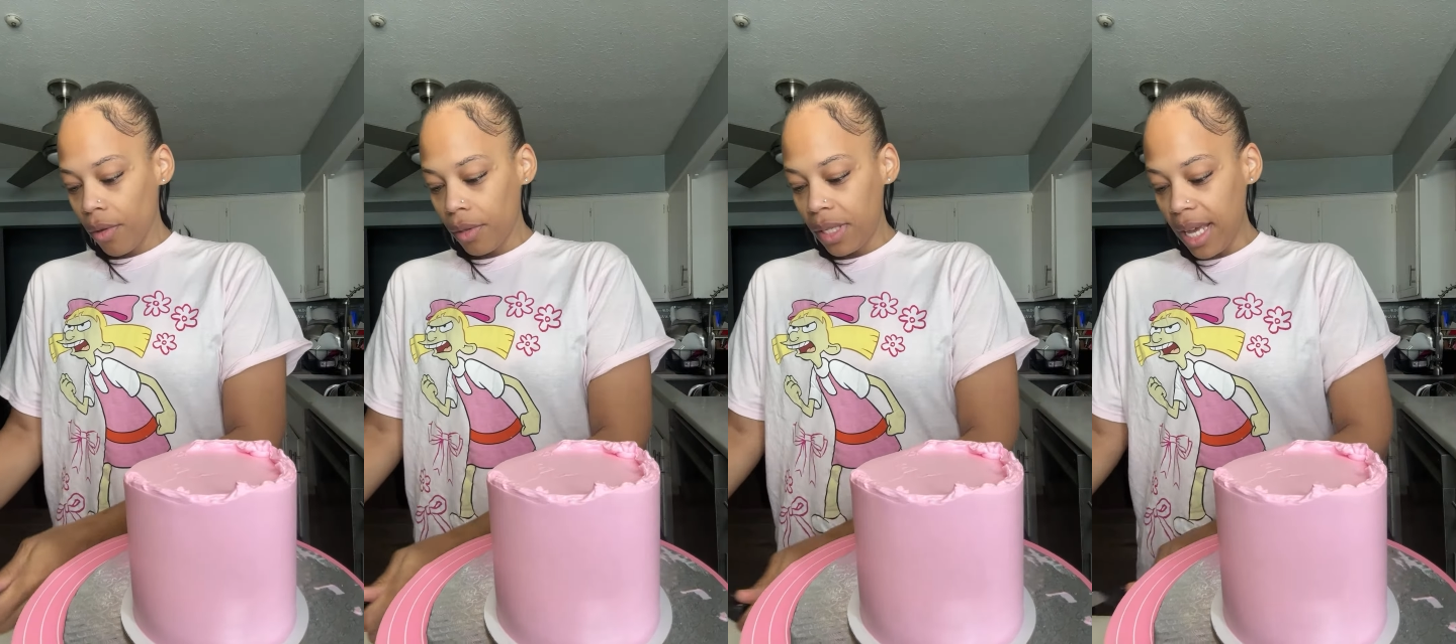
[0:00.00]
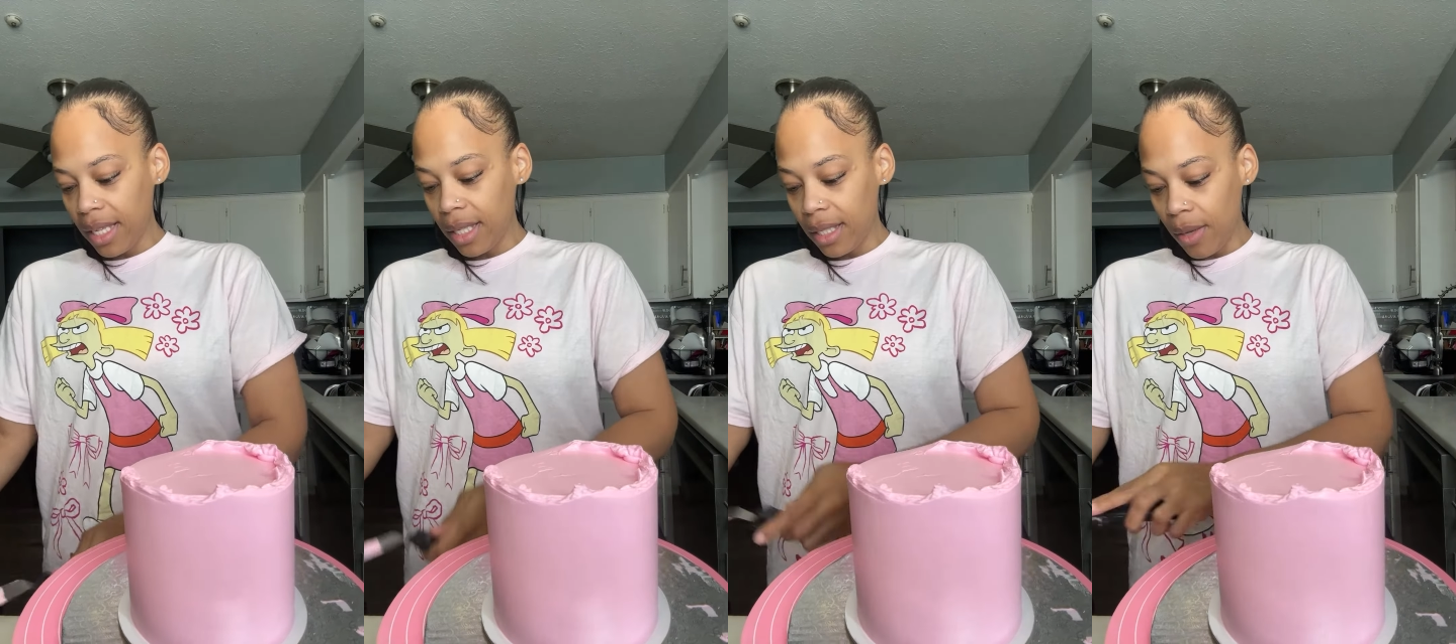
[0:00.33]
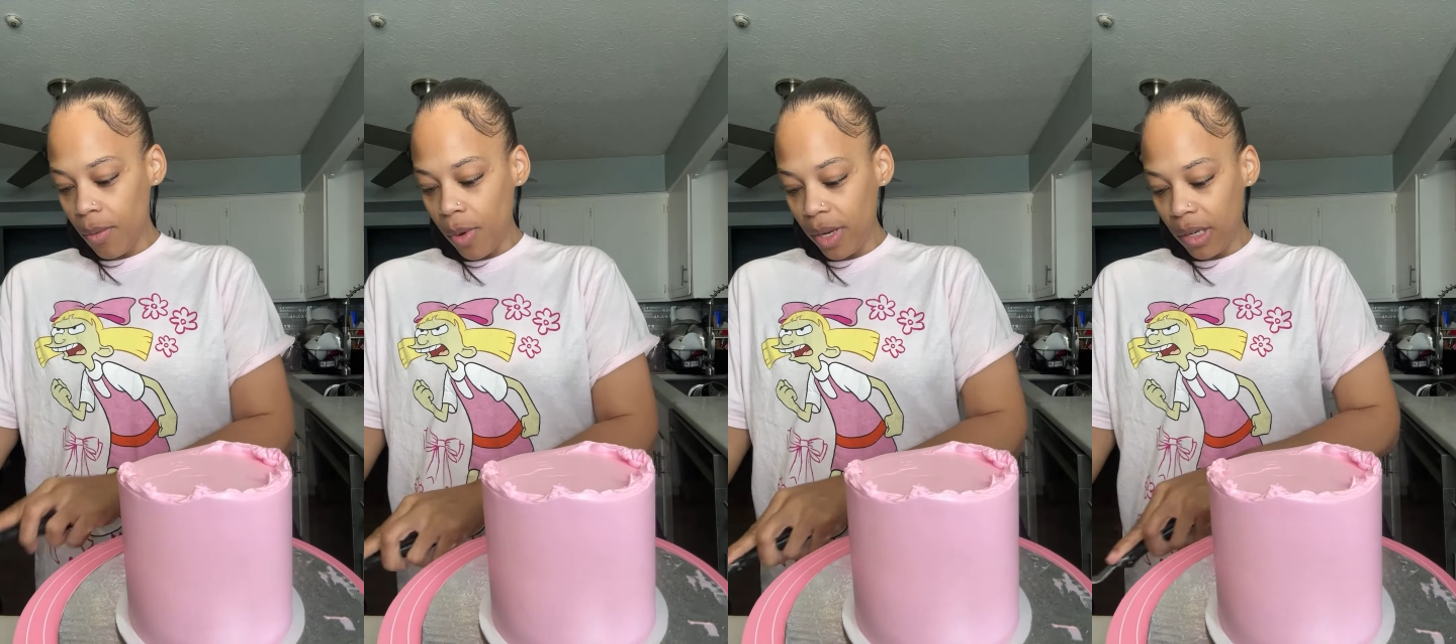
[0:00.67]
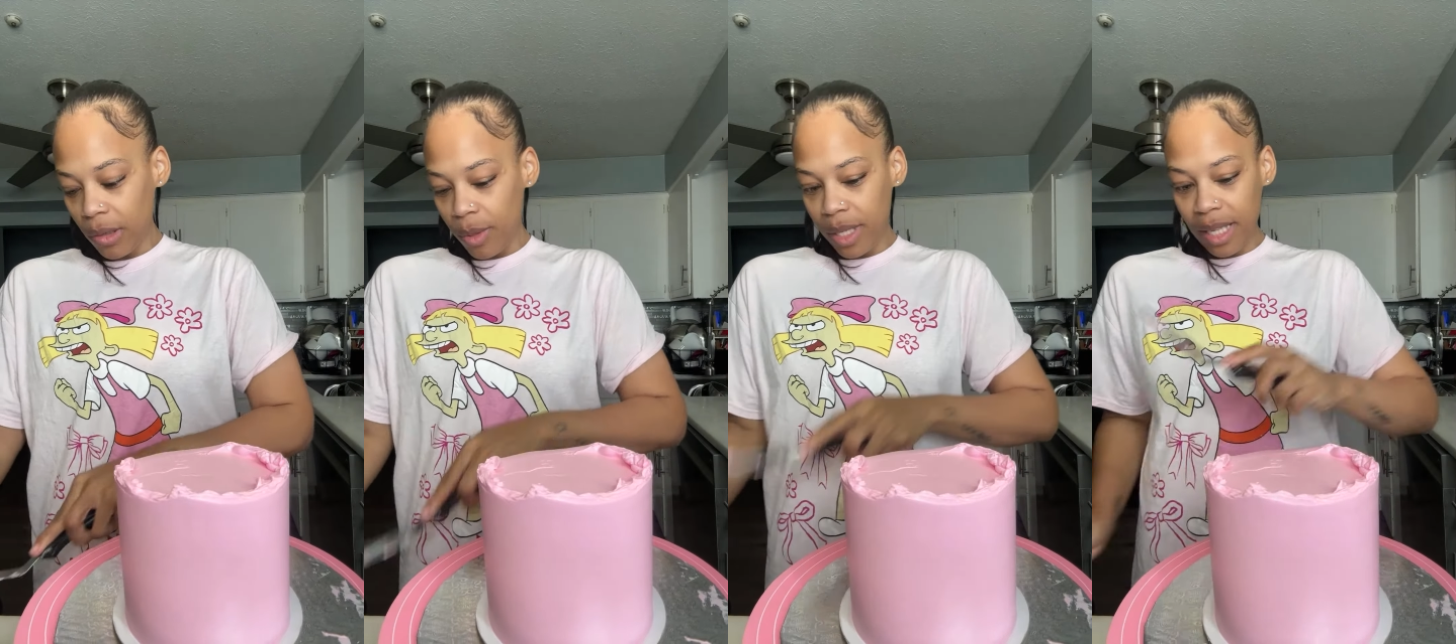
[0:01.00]
Texas and one
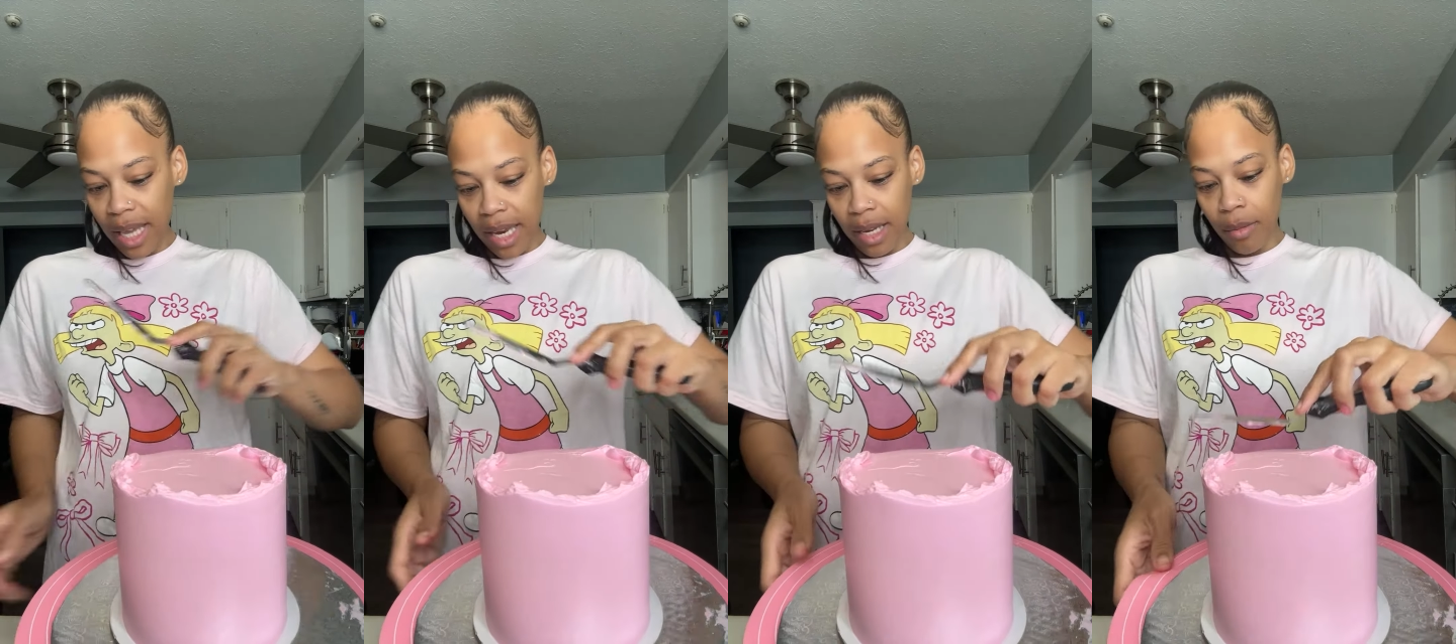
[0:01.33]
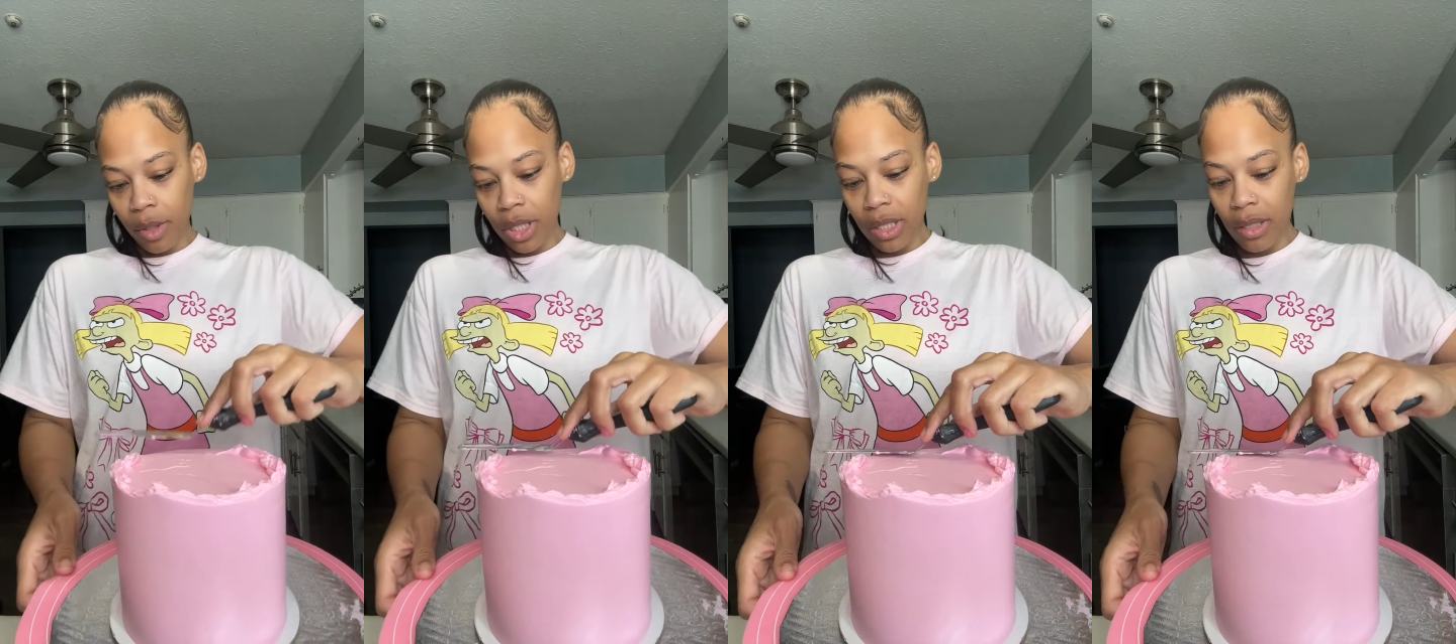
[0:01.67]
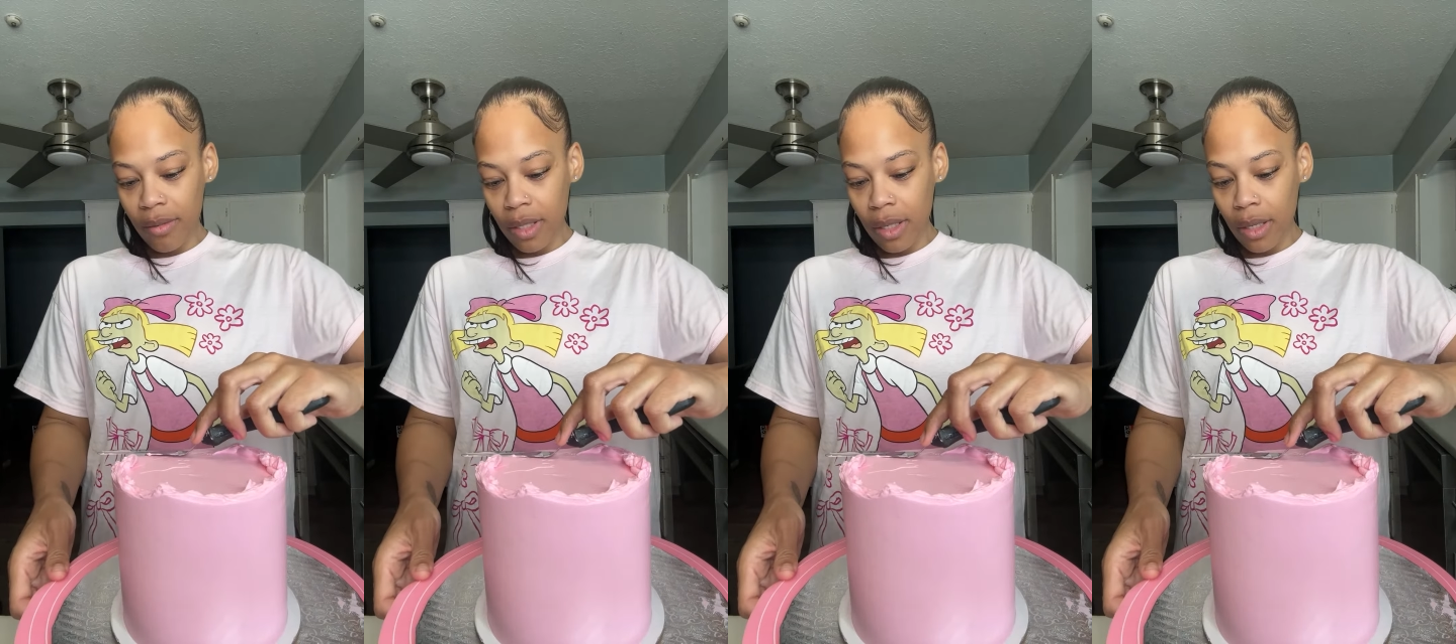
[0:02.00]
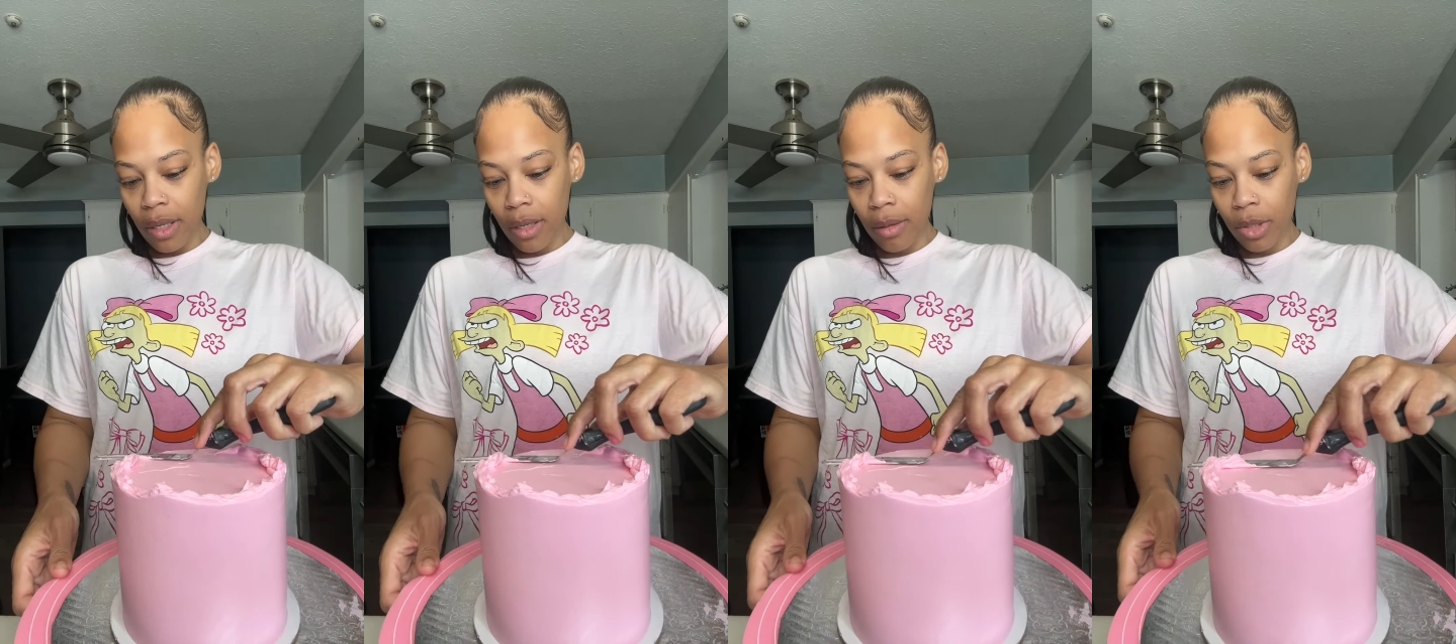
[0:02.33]
in Louisiana. Well, she lives in
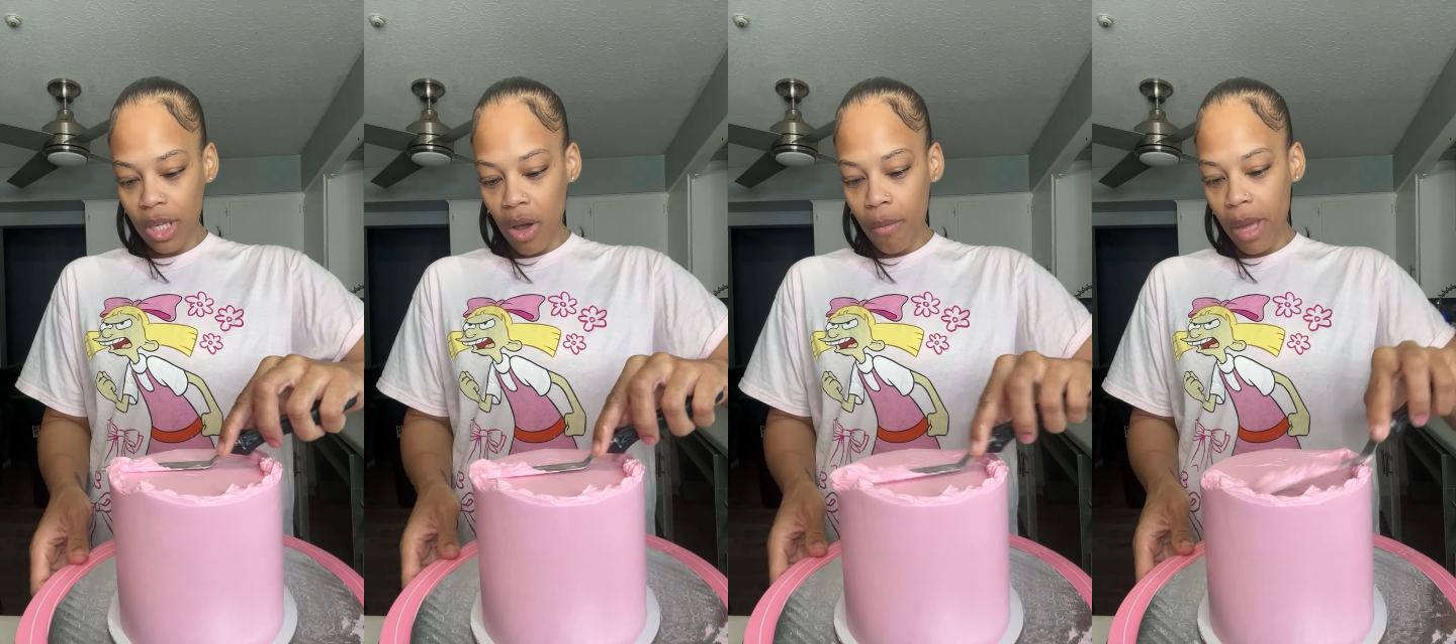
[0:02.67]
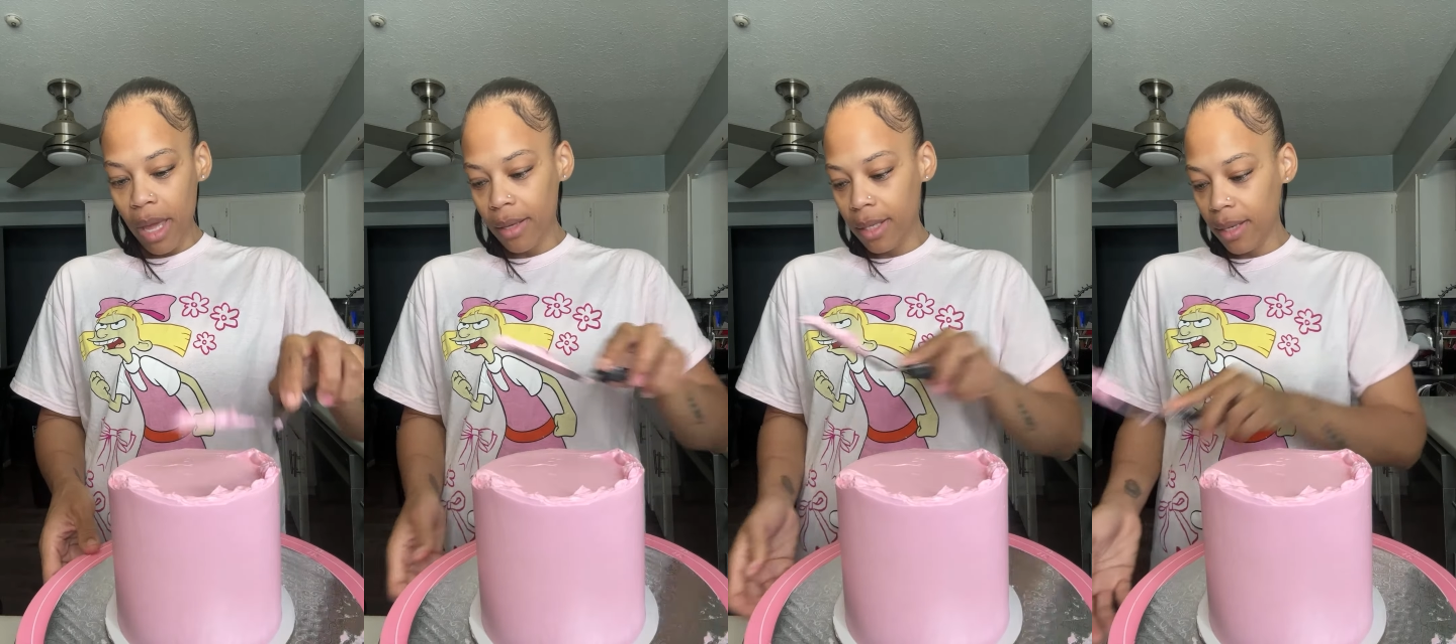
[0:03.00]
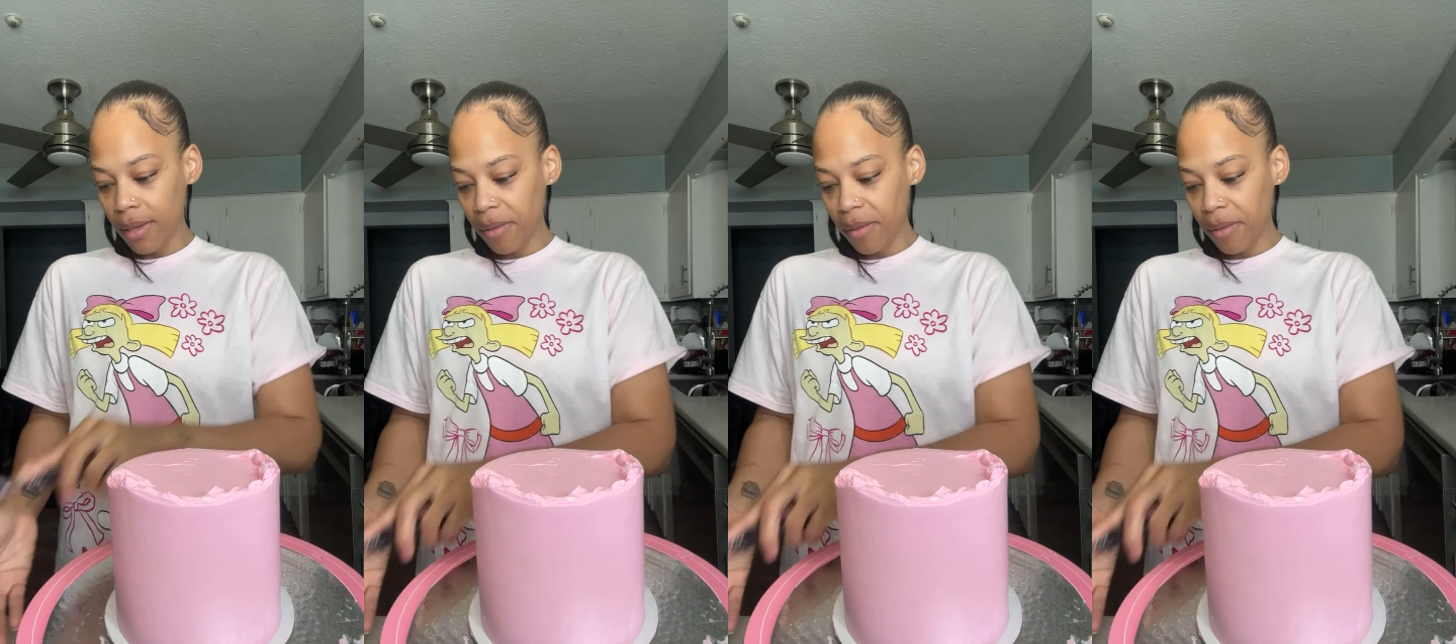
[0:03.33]
Chalmette.